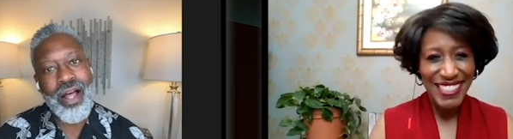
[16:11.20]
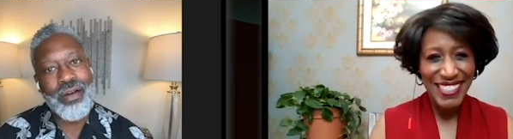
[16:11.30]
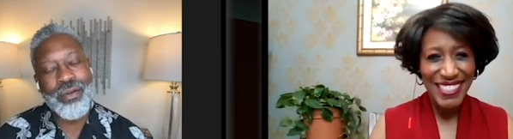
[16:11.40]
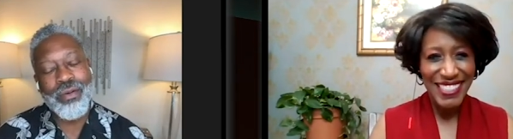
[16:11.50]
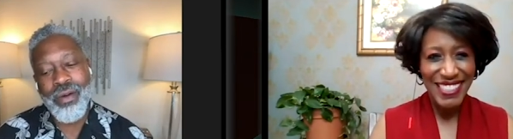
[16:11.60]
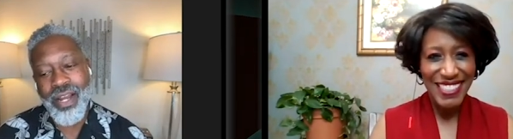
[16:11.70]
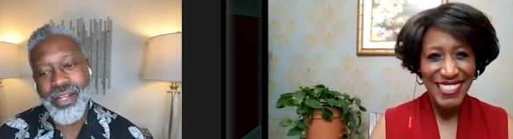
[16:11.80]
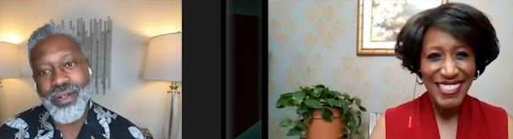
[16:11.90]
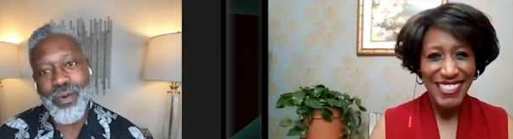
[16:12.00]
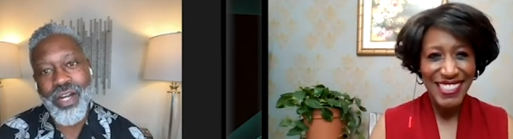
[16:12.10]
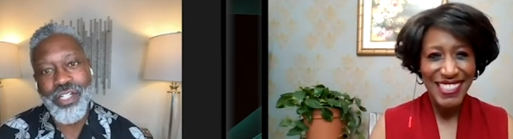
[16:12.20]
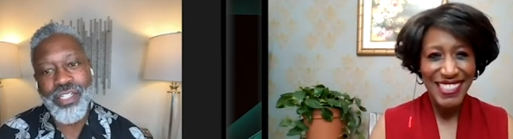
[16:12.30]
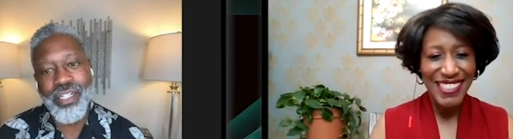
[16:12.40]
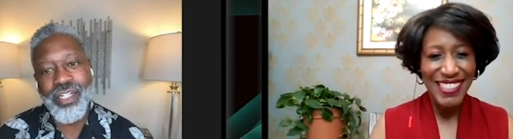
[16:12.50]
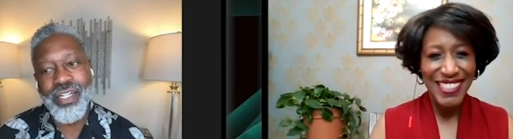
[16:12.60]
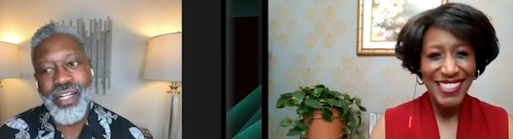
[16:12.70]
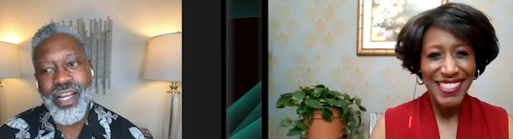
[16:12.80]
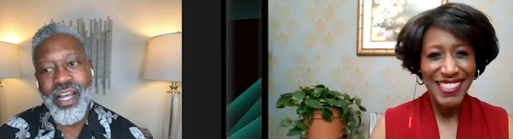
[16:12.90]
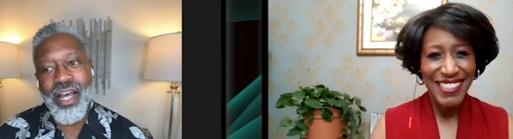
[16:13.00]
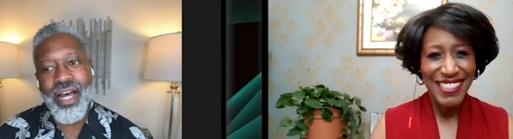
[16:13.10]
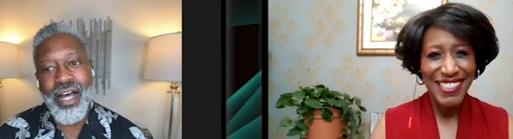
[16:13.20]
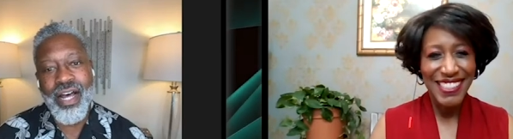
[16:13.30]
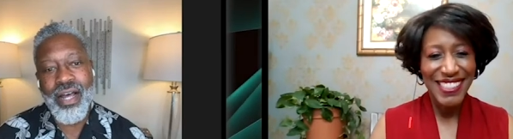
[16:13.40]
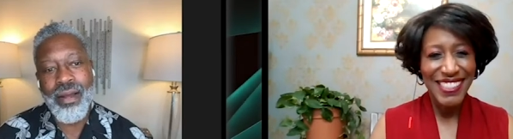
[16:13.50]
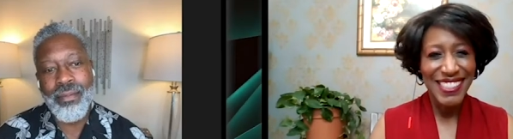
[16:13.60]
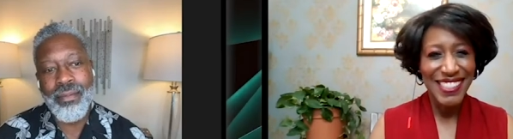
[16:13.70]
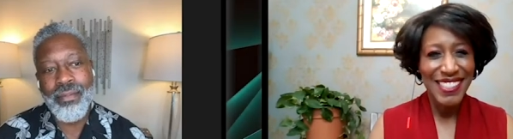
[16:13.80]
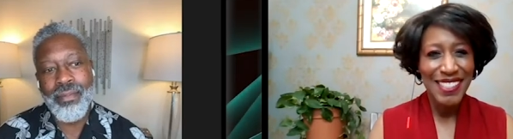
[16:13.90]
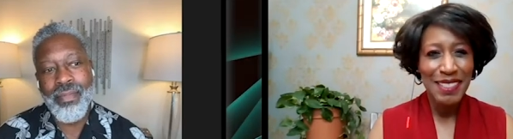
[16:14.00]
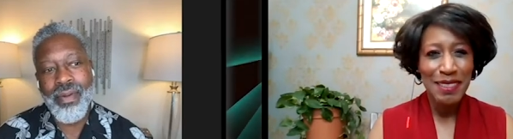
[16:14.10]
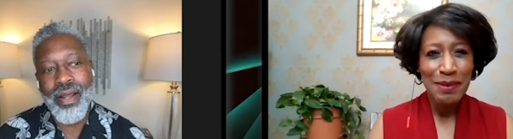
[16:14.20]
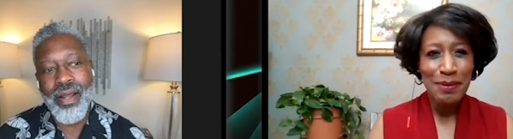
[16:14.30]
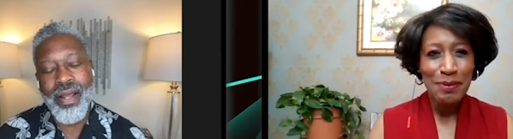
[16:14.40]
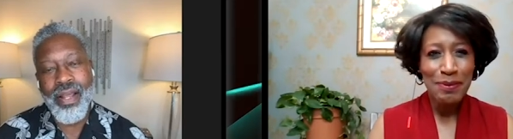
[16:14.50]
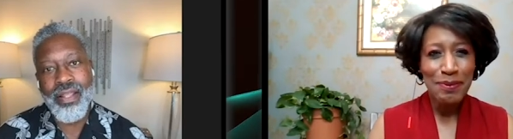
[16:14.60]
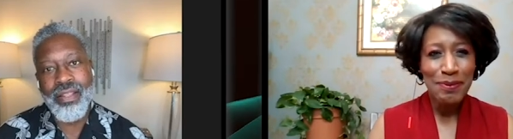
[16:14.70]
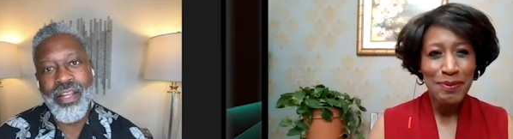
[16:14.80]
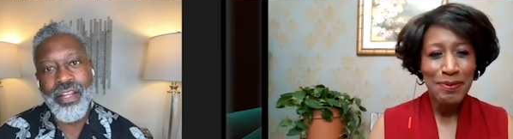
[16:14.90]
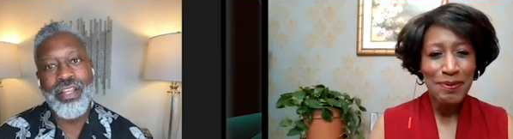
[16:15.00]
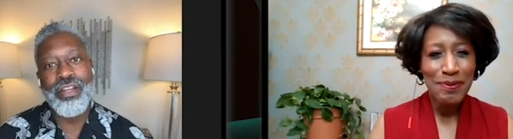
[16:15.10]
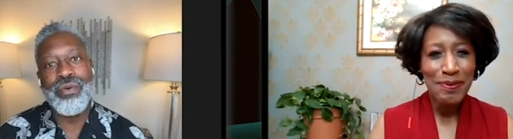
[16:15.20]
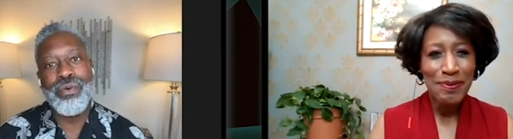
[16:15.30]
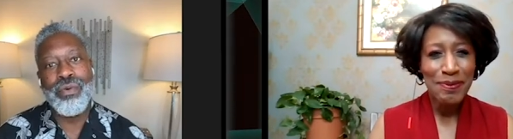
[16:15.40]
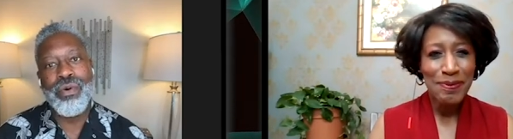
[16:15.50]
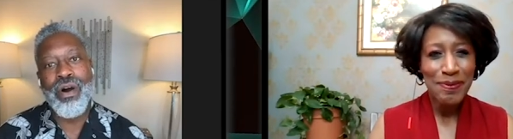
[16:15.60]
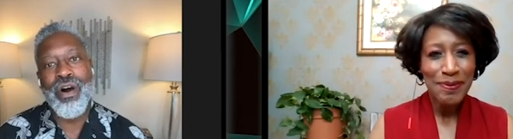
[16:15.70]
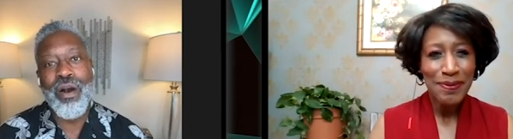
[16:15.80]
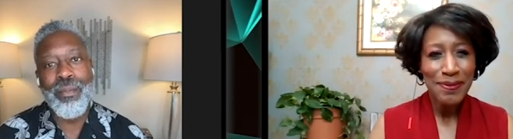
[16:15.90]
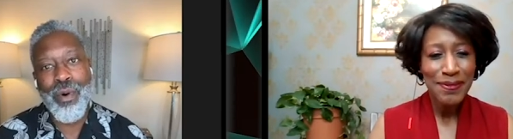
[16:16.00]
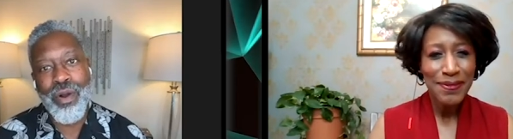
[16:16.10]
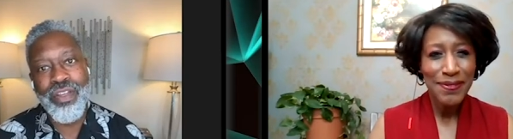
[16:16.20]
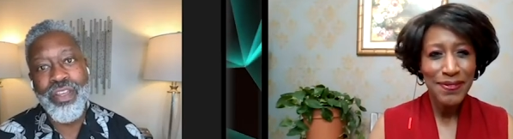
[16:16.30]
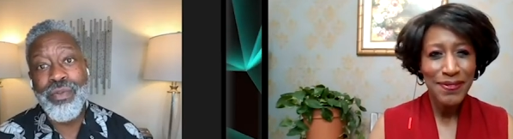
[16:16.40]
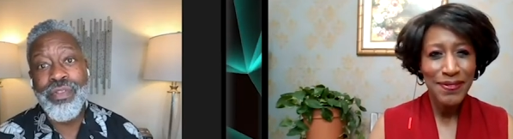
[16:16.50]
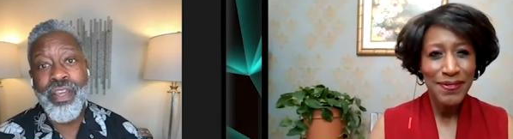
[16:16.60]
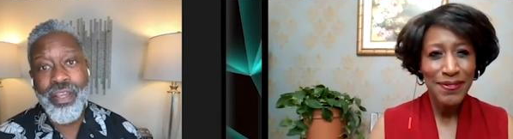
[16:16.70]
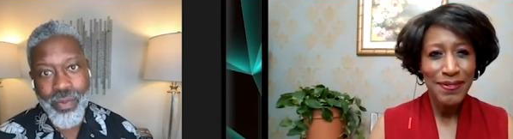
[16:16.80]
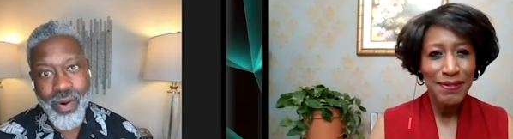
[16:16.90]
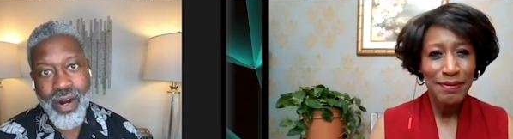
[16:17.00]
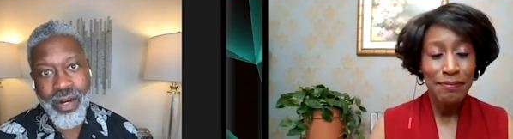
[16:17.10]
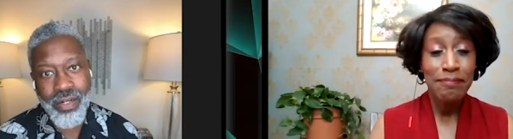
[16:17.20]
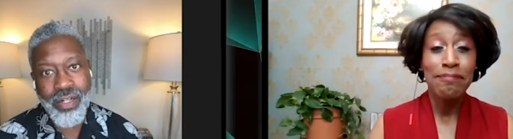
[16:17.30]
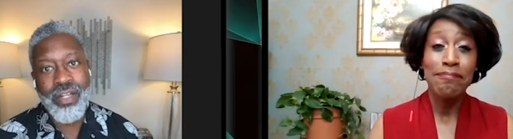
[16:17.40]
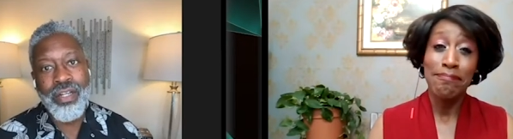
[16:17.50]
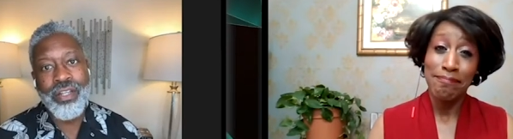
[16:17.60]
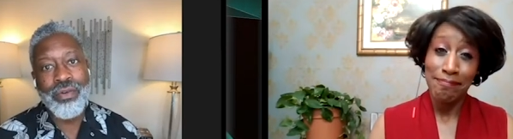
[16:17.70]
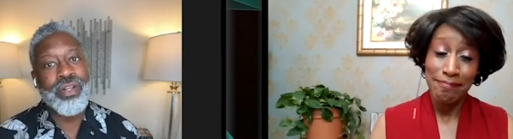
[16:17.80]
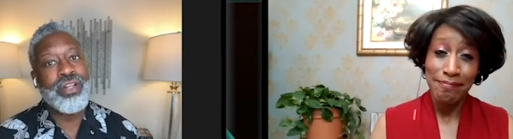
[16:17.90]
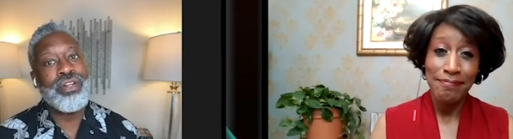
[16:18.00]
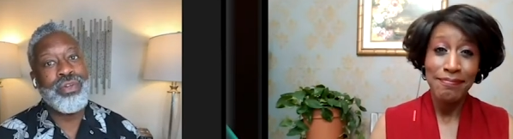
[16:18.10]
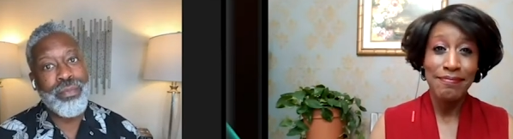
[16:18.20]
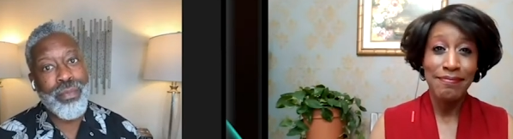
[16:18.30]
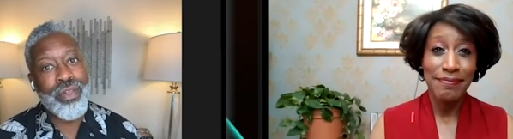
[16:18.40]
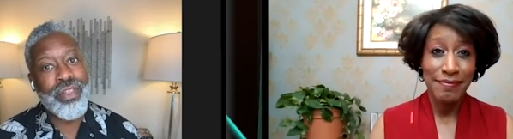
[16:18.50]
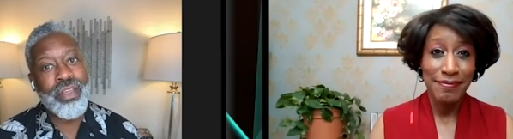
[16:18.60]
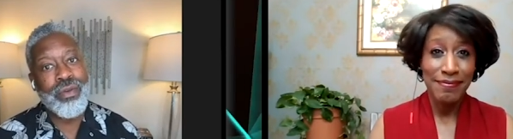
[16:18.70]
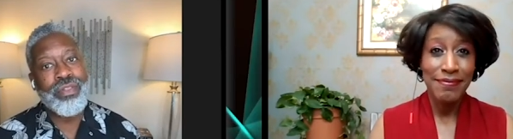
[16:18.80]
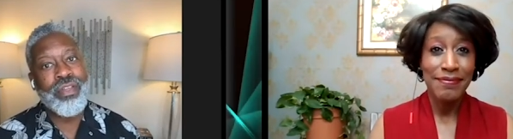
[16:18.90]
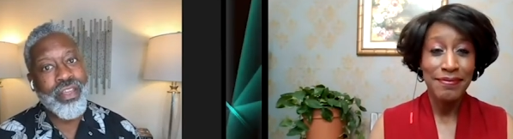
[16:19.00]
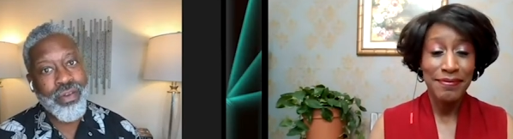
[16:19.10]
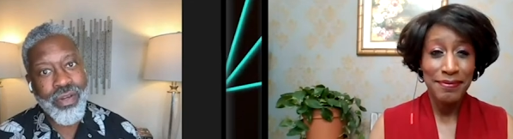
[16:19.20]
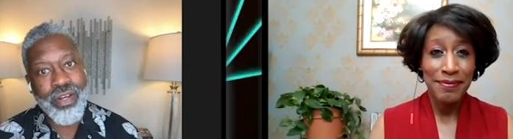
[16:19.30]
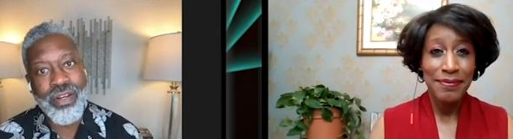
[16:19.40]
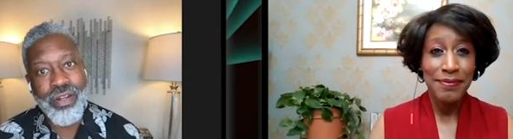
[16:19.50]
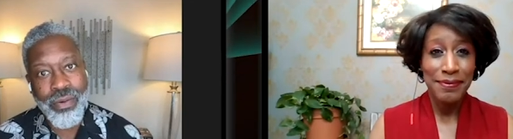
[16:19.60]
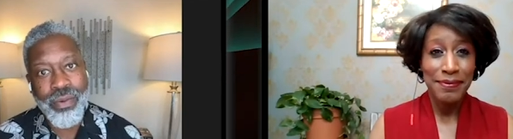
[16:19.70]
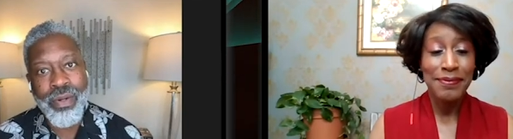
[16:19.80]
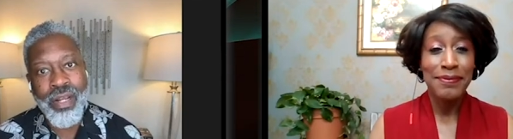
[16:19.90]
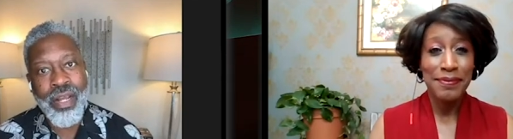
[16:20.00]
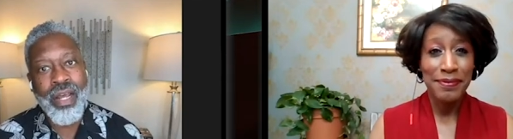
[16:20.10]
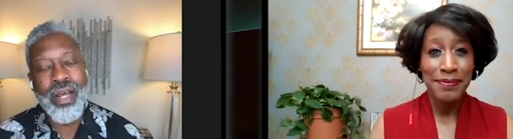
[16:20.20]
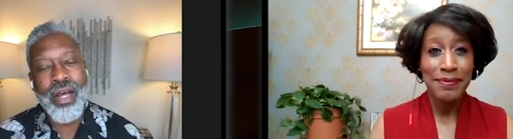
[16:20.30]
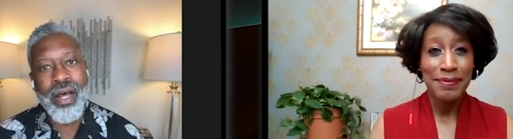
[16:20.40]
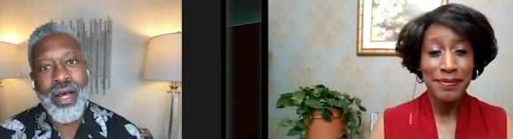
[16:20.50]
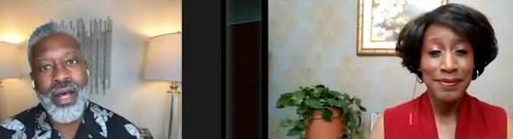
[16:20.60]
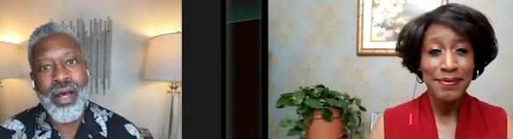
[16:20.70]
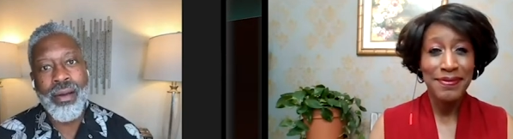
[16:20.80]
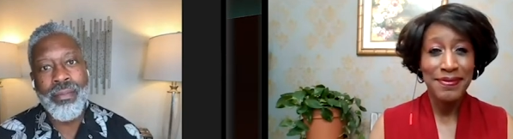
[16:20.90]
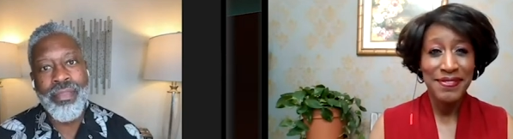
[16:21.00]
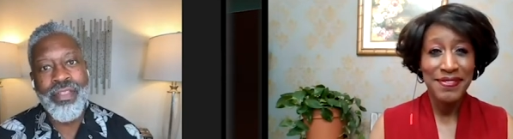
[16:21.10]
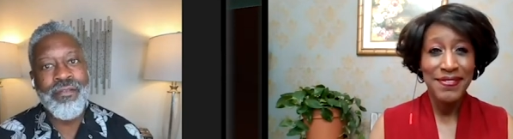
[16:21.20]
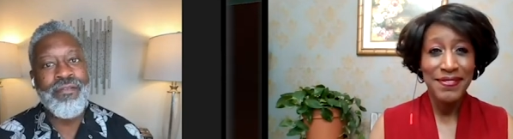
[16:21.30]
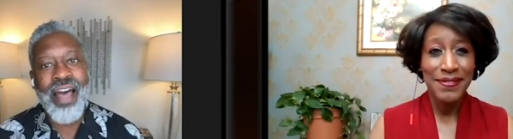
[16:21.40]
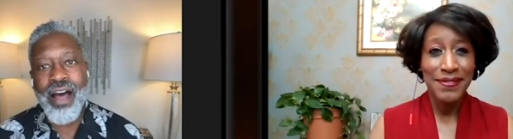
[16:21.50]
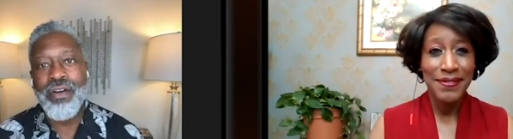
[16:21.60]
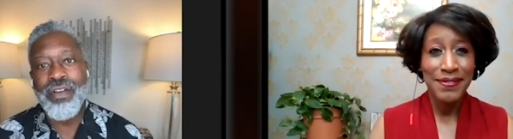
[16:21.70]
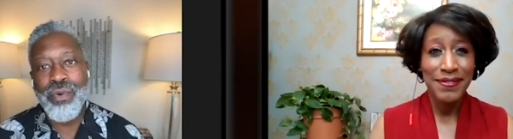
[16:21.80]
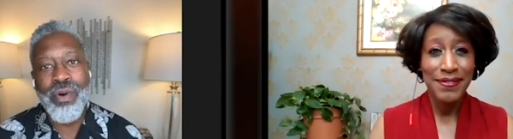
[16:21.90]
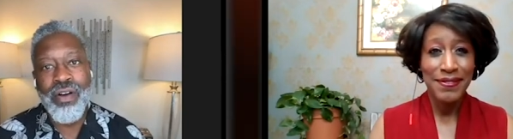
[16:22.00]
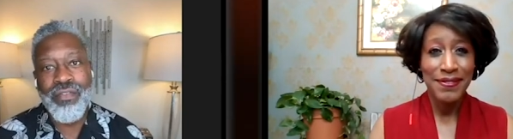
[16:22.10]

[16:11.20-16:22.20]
Speaker 1: Oh, great question. Um, that you are more than you think you are. You can do more than you think you can do um, the value